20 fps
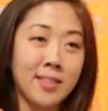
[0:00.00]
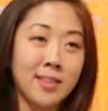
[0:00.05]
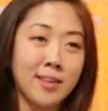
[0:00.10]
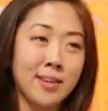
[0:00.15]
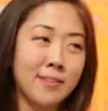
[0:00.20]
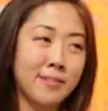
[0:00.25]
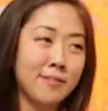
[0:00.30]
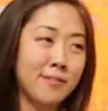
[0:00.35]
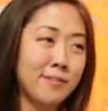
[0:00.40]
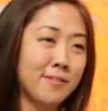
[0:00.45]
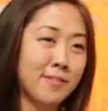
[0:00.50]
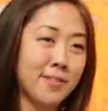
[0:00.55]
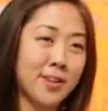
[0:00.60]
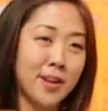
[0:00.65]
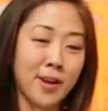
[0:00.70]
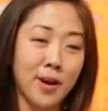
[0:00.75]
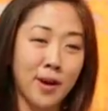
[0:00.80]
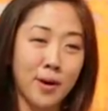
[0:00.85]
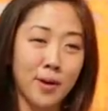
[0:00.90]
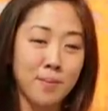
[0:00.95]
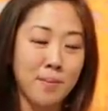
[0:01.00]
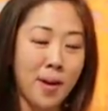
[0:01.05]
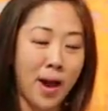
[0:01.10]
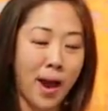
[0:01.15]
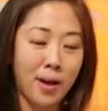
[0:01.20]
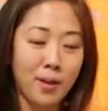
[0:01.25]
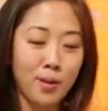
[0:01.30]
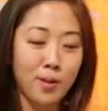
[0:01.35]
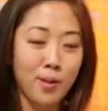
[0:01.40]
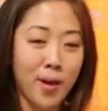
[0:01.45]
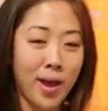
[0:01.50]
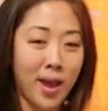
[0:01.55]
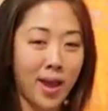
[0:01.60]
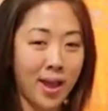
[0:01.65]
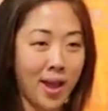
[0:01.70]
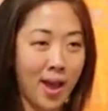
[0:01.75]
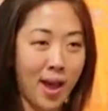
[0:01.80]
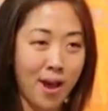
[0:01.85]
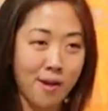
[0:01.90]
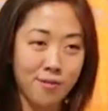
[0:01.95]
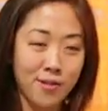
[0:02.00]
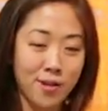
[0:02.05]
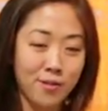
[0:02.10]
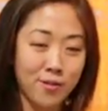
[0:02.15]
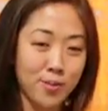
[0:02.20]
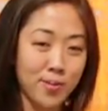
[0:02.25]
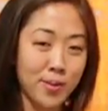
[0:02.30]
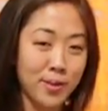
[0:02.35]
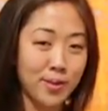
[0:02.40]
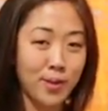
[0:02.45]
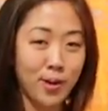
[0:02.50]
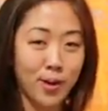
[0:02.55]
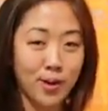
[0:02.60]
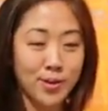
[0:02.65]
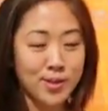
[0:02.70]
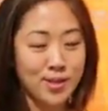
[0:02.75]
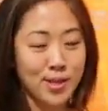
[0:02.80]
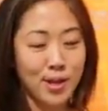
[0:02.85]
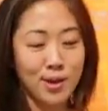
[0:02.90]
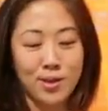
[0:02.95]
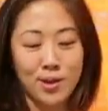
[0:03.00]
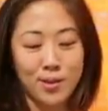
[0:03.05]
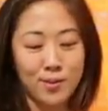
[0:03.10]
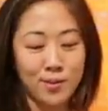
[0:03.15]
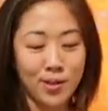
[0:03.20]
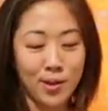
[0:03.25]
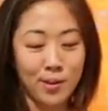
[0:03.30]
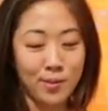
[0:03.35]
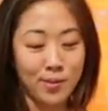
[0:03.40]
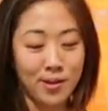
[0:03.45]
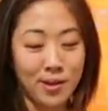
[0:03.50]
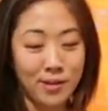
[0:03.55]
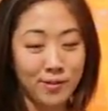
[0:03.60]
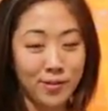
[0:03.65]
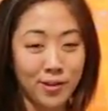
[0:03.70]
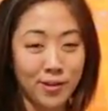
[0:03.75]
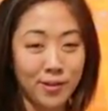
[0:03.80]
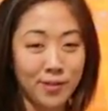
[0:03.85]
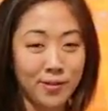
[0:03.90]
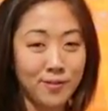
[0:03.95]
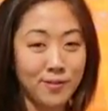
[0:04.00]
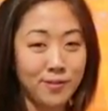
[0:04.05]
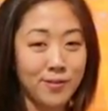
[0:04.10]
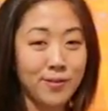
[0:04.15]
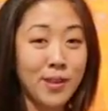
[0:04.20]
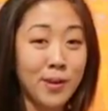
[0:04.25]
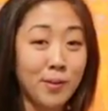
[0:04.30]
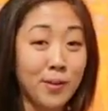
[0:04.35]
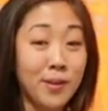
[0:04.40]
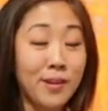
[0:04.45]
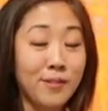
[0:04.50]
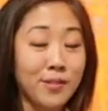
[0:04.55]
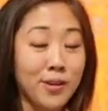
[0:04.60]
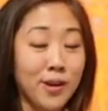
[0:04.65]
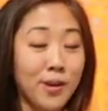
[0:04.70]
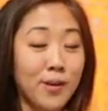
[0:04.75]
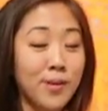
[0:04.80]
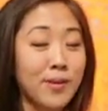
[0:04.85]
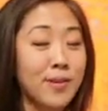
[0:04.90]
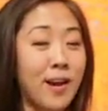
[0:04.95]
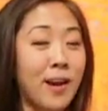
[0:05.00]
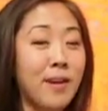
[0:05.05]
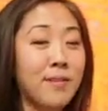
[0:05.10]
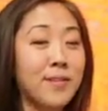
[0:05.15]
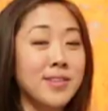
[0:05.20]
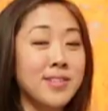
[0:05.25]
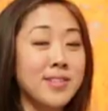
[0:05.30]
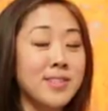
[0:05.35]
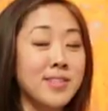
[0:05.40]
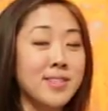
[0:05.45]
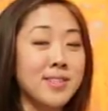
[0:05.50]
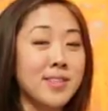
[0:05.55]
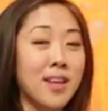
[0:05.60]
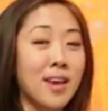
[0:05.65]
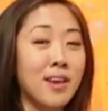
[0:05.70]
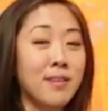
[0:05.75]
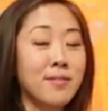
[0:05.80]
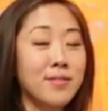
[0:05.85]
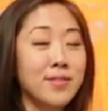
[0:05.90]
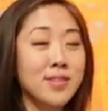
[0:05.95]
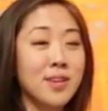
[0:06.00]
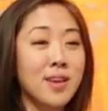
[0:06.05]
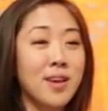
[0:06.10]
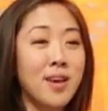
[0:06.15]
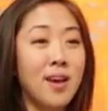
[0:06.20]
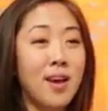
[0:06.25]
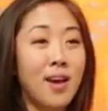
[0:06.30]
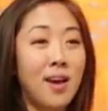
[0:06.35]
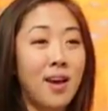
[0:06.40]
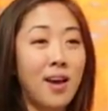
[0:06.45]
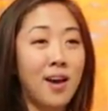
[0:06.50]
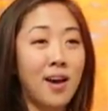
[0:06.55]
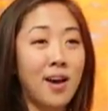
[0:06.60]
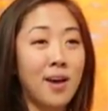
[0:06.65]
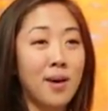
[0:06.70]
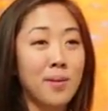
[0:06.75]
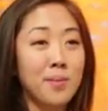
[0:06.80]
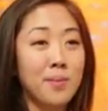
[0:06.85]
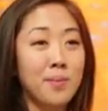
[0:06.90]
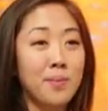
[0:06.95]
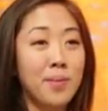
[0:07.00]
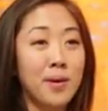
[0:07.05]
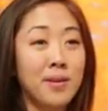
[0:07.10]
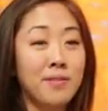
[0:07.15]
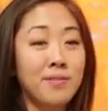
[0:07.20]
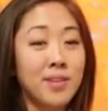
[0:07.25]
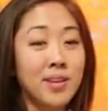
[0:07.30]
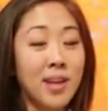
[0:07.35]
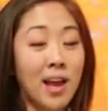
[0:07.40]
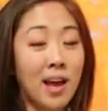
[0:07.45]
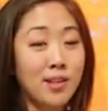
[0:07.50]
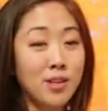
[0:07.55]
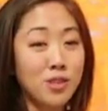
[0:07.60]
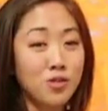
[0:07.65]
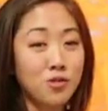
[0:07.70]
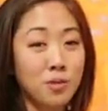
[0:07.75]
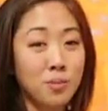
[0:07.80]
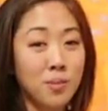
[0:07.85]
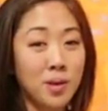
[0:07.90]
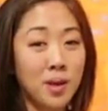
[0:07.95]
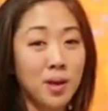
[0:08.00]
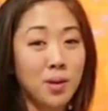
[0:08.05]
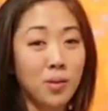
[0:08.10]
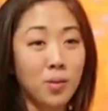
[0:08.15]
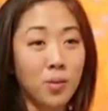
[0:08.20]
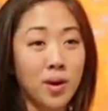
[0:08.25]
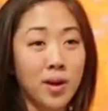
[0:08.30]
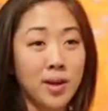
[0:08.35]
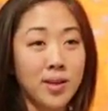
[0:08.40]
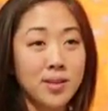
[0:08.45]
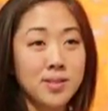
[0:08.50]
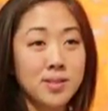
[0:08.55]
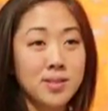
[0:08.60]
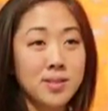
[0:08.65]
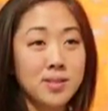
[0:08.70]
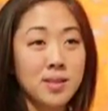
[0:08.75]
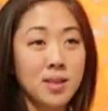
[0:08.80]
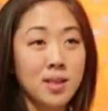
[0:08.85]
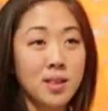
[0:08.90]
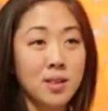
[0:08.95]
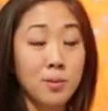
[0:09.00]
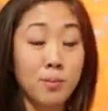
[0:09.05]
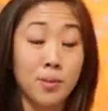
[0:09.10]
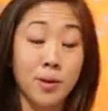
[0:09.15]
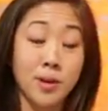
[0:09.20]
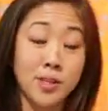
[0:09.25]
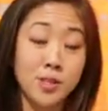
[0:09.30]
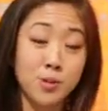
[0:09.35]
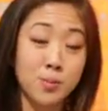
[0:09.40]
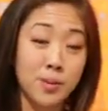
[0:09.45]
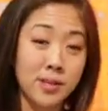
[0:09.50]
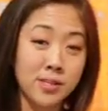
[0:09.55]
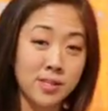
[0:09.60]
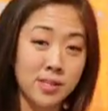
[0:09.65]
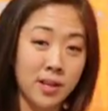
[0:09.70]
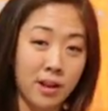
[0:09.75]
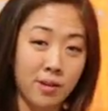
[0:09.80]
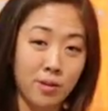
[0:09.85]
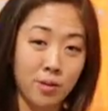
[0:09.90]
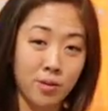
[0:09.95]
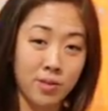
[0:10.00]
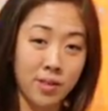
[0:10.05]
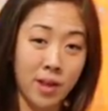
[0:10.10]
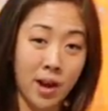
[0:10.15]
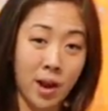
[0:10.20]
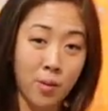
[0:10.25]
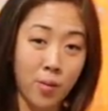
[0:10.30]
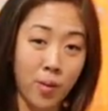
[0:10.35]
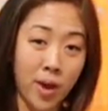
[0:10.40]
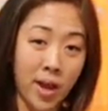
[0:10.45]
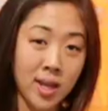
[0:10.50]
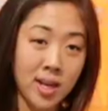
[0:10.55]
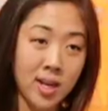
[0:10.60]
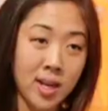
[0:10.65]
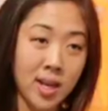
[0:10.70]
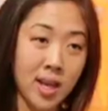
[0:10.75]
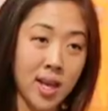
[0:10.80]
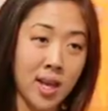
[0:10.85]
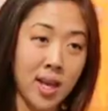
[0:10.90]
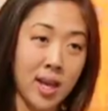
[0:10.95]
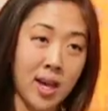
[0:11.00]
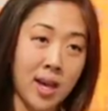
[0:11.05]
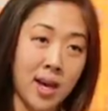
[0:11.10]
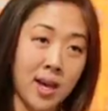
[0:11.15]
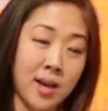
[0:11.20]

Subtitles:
live, a mile away have never been there and say that they will never go down into these caves. But Vinales for me was the prettiest place that I went. I